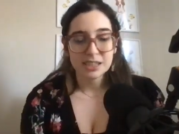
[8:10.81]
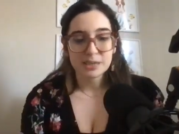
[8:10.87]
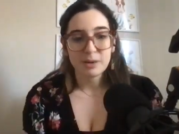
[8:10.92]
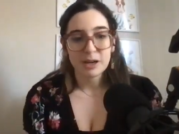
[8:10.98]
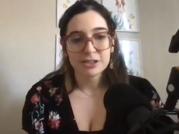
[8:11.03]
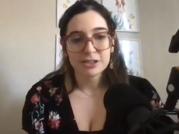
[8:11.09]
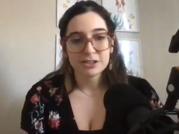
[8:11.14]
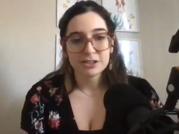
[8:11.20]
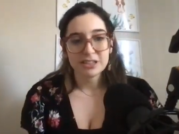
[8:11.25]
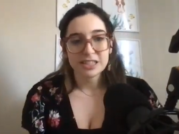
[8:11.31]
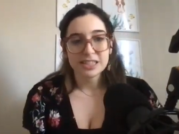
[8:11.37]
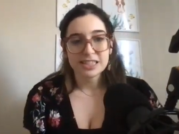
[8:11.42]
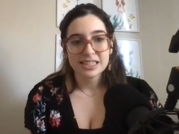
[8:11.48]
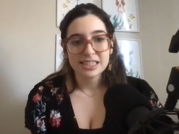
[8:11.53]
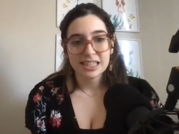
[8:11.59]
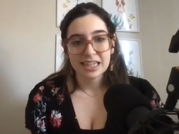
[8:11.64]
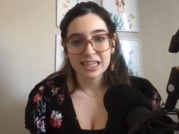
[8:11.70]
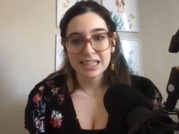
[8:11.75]

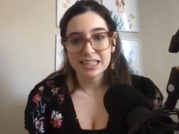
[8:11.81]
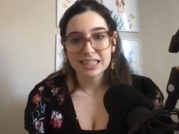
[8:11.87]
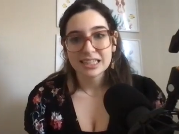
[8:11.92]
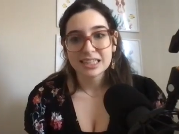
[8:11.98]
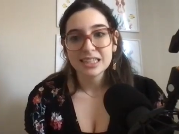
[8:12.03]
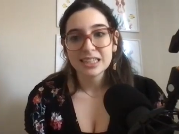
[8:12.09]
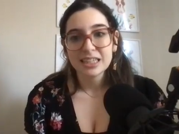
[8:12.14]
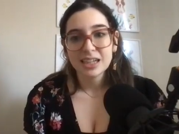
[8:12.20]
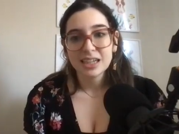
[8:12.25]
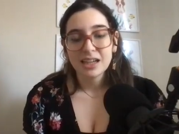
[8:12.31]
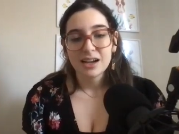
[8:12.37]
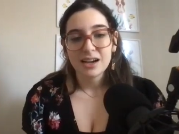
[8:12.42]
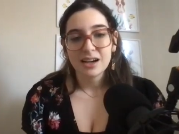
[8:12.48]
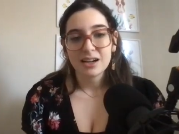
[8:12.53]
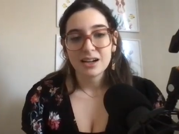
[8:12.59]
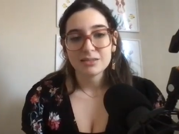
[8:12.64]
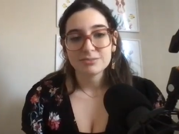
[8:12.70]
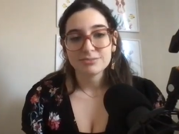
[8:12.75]
specialists in
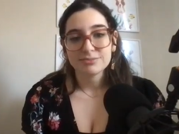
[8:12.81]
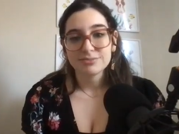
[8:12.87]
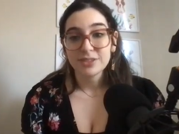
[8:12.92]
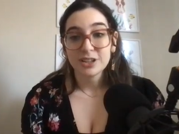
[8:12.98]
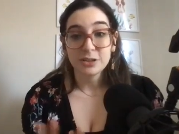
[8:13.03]
um,